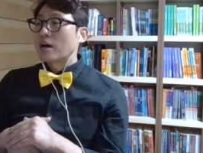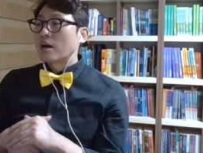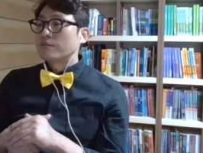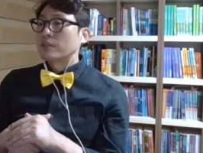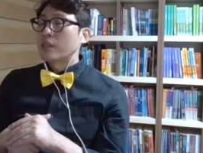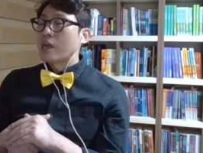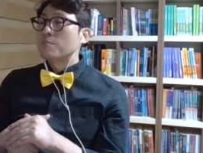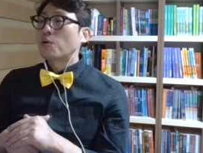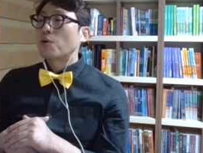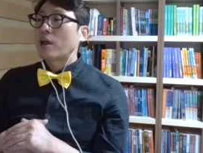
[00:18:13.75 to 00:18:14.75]
of
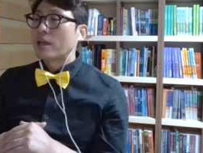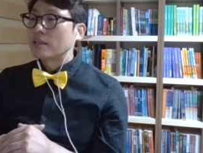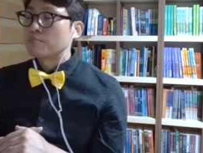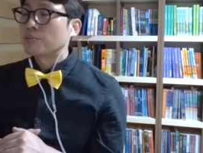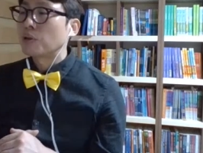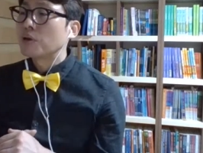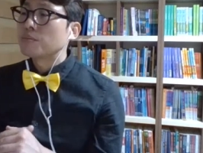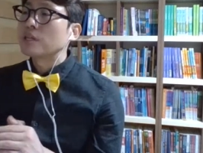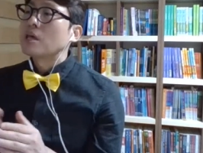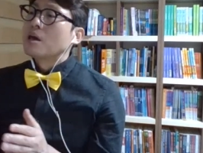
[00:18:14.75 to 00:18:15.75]
Labor and
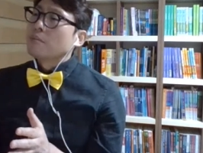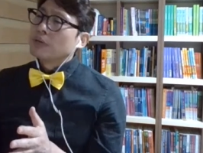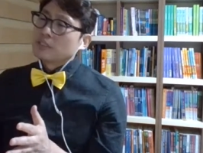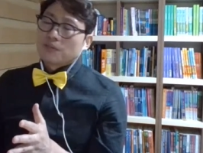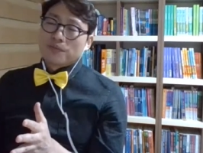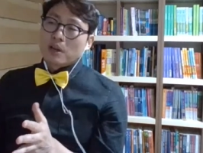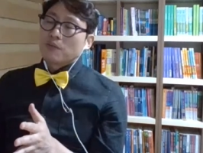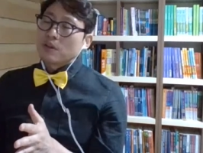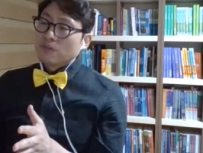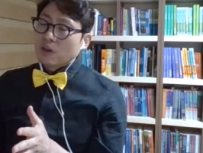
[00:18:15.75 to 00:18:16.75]
Employment, but it's a
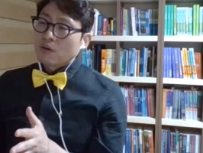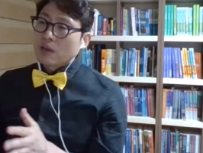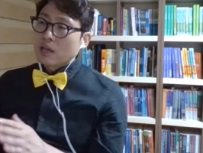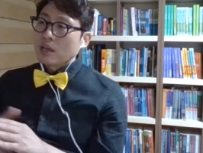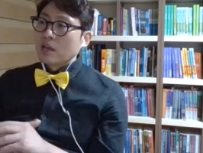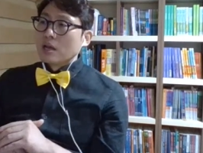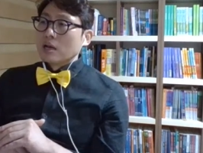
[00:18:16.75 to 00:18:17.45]
very, very,